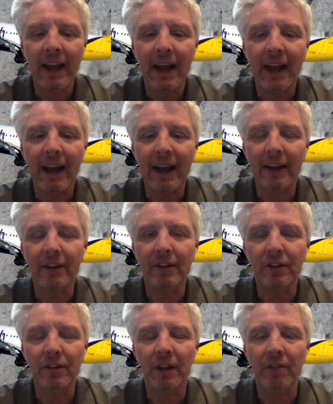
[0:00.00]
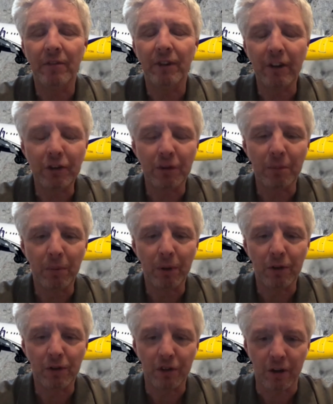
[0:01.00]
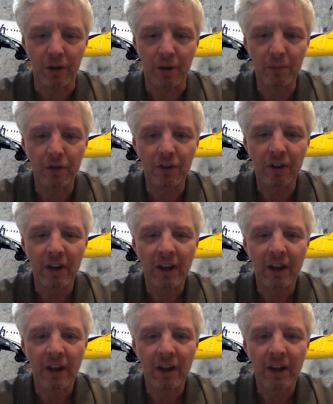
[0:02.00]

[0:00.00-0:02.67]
And in very simple terms,